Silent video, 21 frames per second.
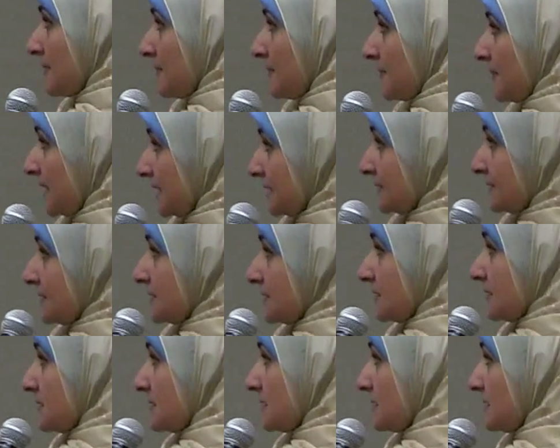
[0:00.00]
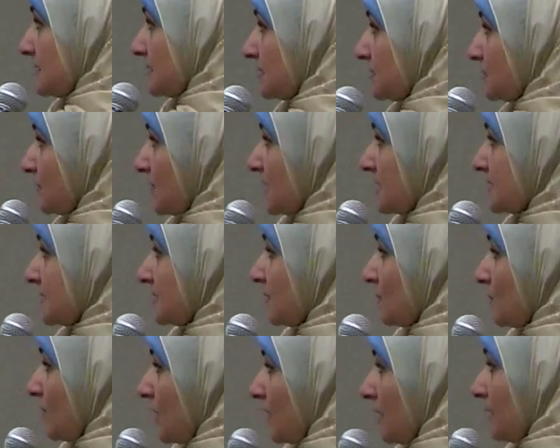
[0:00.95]
But it was the
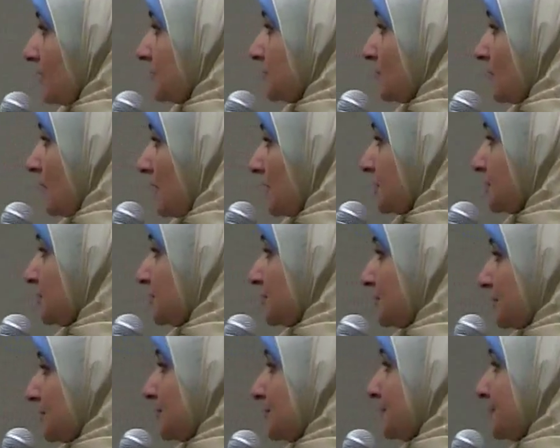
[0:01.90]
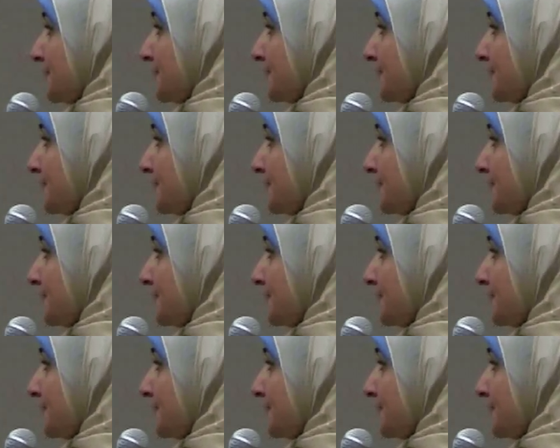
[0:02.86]
World War II.